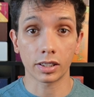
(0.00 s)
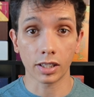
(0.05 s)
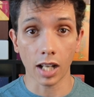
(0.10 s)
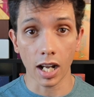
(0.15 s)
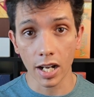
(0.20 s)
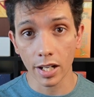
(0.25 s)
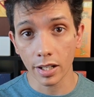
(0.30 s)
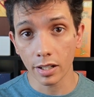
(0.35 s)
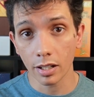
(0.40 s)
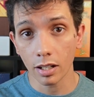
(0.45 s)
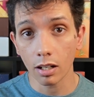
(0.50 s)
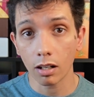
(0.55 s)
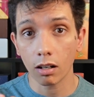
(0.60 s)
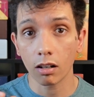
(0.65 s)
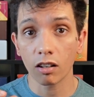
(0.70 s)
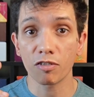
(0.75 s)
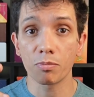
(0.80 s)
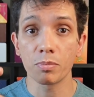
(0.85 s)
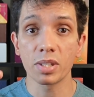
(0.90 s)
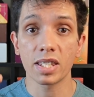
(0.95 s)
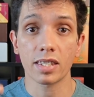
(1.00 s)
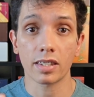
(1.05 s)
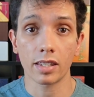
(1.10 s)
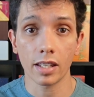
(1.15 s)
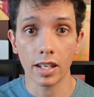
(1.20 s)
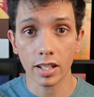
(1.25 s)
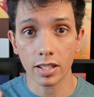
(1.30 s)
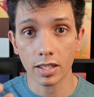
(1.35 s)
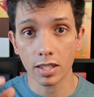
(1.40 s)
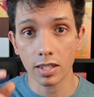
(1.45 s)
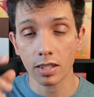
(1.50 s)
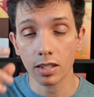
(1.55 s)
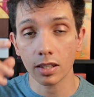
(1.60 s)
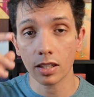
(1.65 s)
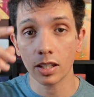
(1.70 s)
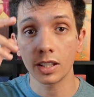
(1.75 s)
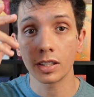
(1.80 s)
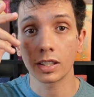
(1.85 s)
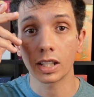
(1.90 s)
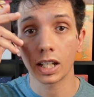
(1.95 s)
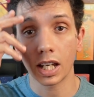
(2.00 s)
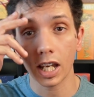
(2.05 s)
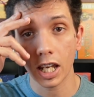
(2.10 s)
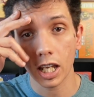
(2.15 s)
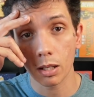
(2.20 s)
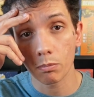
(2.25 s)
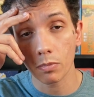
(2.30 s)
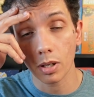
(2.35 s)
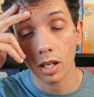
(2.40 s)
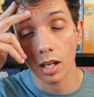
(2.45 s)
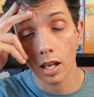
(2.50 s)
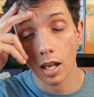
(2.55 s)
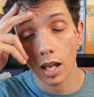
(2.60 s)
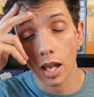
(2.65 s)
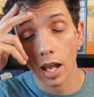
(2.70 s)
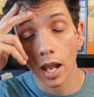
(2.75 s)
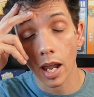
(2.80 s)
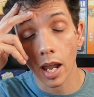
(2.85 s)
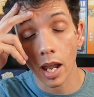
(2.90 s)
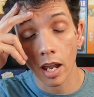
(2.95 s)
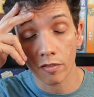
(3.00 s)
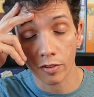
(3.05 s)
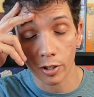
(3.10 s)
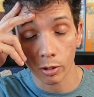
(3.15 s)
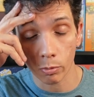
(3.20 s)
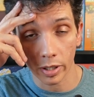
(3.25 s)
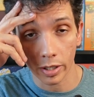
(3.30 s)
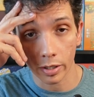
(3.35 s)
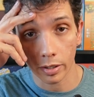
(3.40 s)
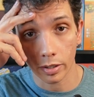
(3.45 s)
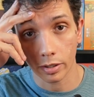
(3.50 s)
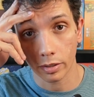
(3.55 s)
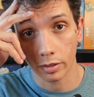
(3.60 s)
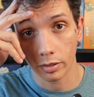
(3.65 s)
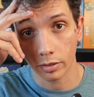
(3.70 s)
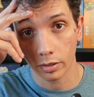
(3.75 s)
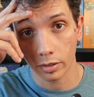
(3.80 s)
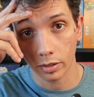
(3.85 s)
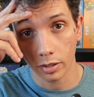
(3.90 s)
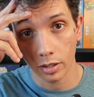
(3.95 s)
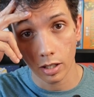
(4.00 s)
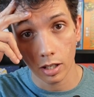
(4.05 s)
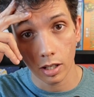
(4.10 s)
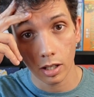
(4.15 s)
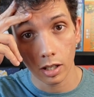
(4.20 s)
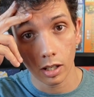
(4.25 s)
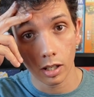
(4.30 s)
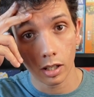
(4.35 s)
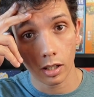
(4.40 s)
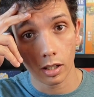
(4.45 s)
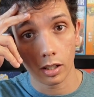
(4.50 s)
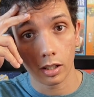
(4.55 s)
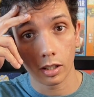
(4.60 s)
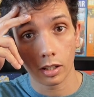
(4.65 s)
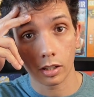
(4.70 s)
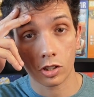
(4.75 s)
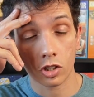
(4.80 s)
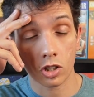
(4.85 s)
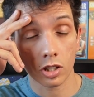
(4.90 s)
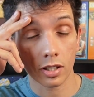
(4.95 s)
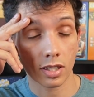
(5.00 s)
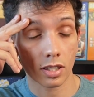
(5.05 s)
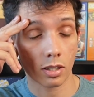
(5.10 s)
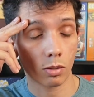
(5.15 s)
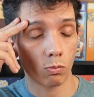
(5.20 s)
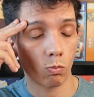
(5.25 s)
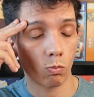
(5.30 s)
ton of mistakes in the game everywhere. It's just